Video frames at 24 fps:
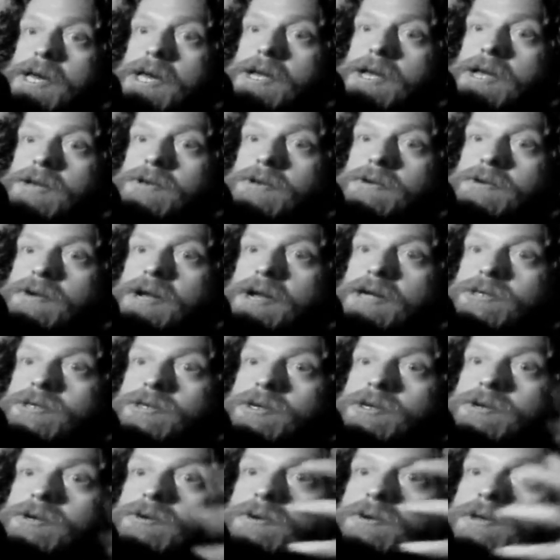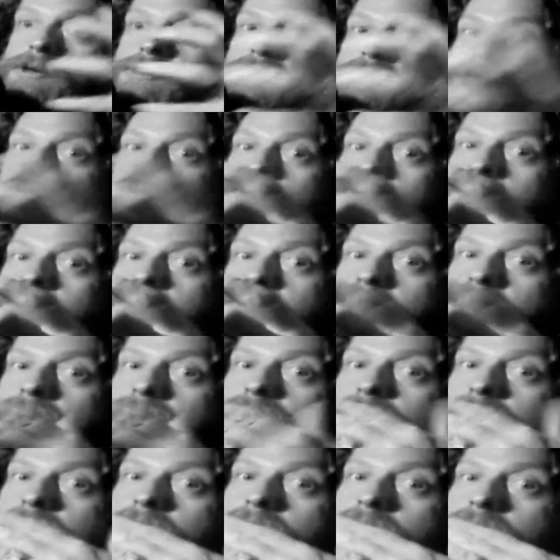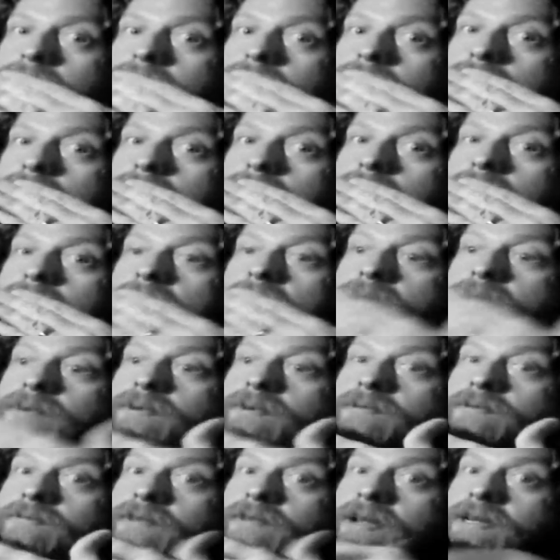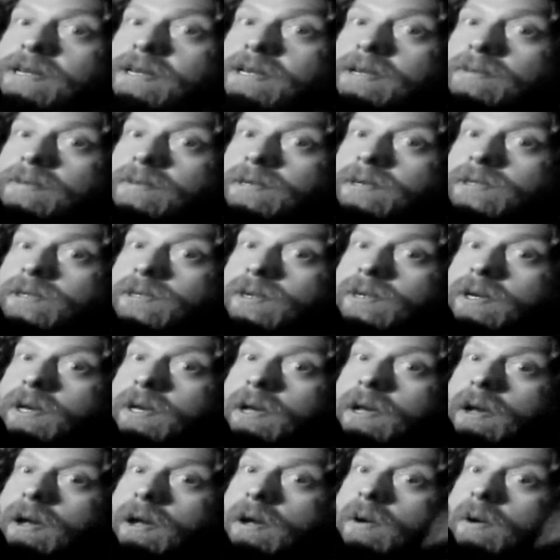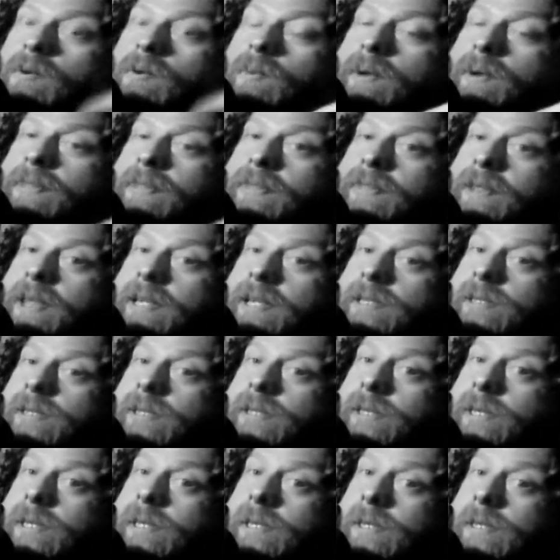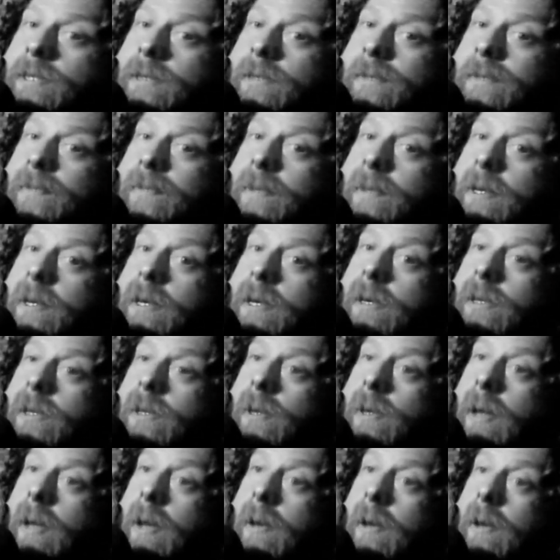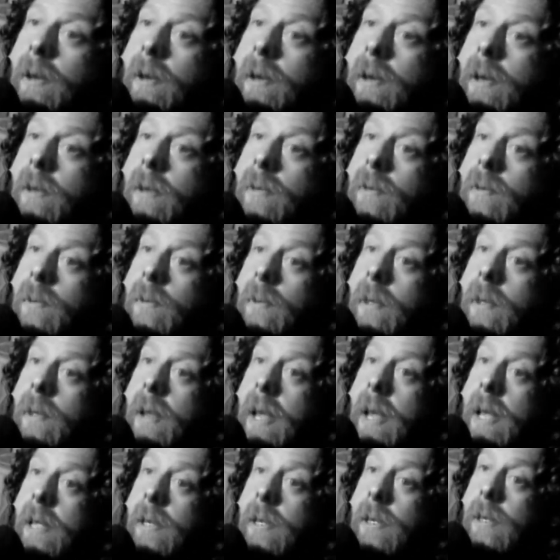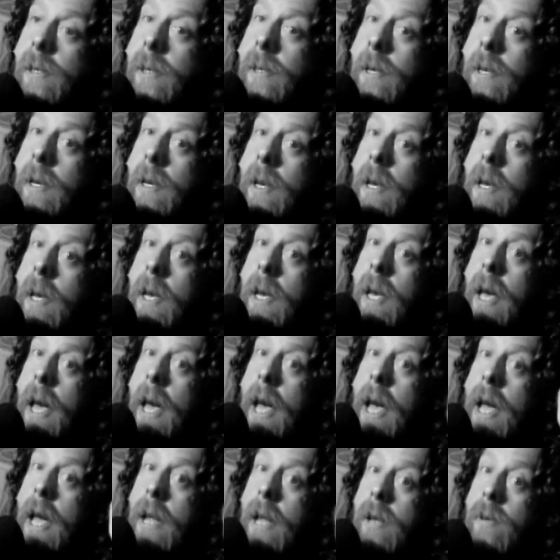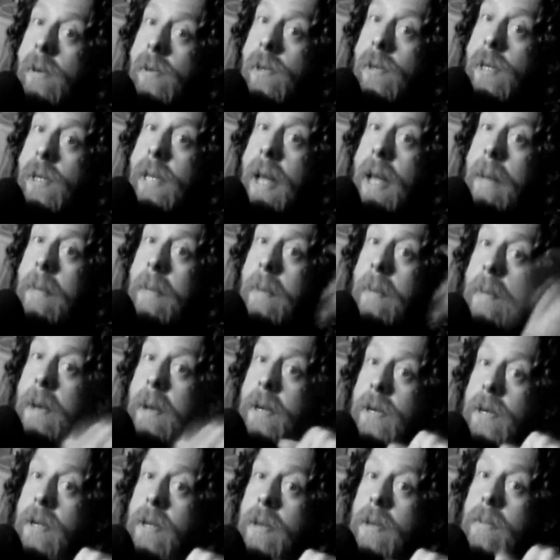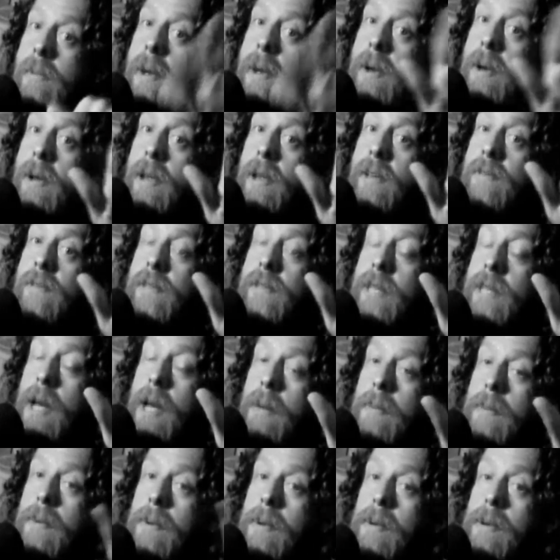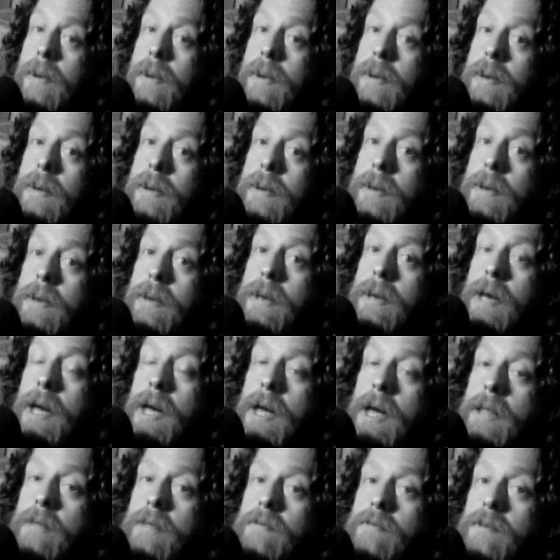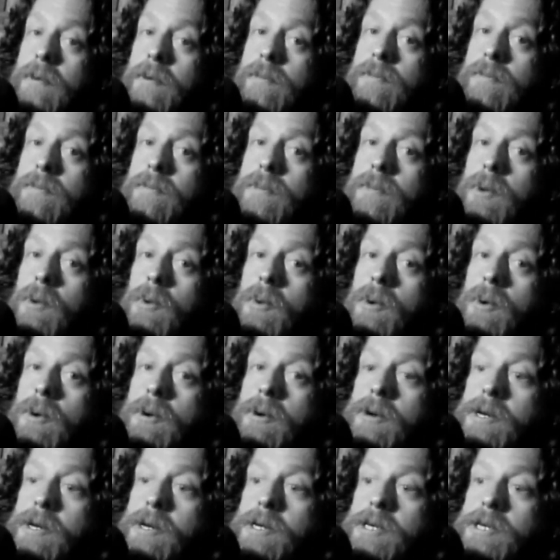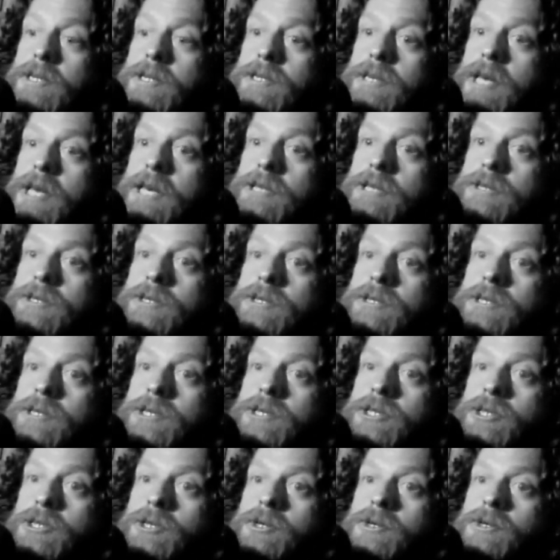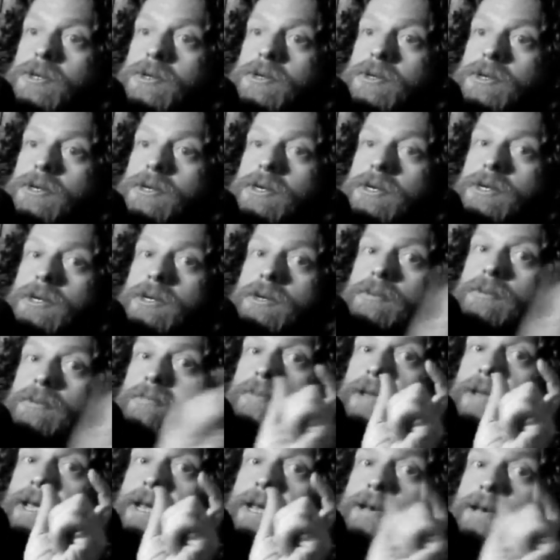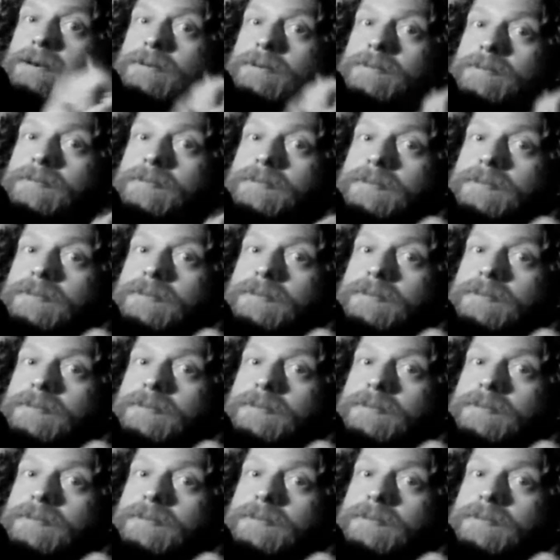and you're actually looking through the prism at a reflected image, what the lens sees. So now you're looking through the lens, and you snap the picture, the mirror lifts up, and the film, or in this case the digital plane,